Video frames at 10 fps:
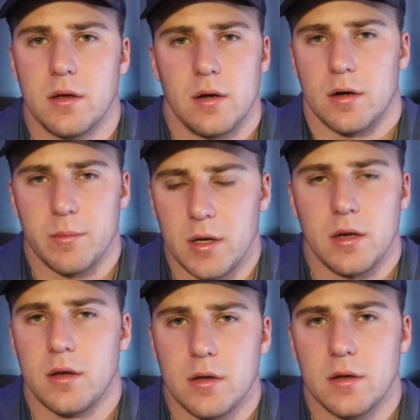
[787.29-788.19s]
You know what I
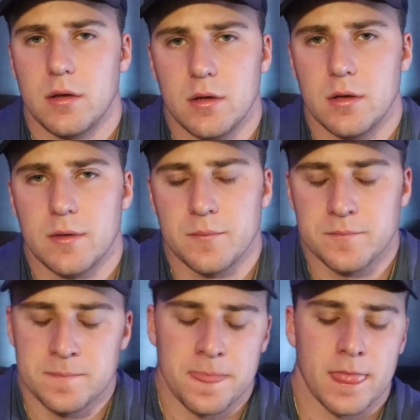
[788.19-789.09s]
mean?
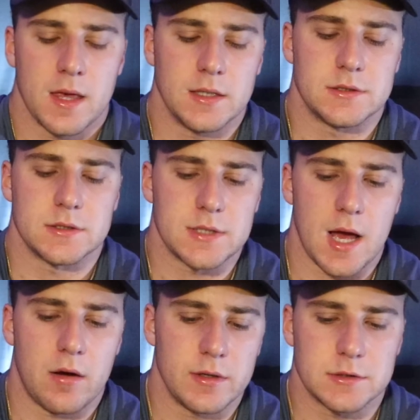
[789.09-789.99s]
It's just
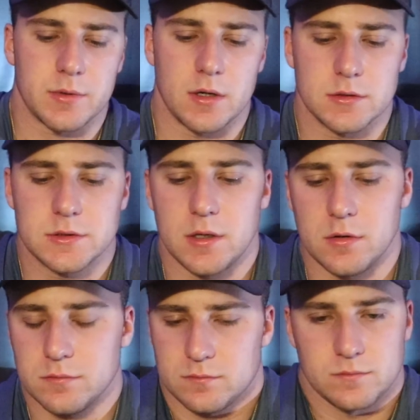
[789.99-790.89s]
how it is, bro.
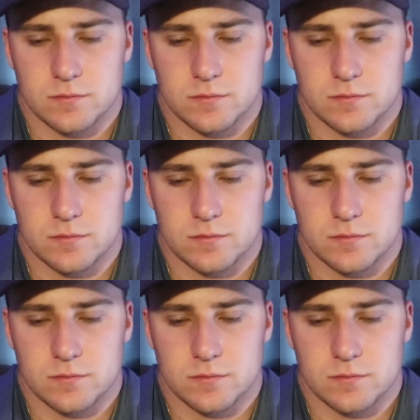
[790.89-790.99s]
So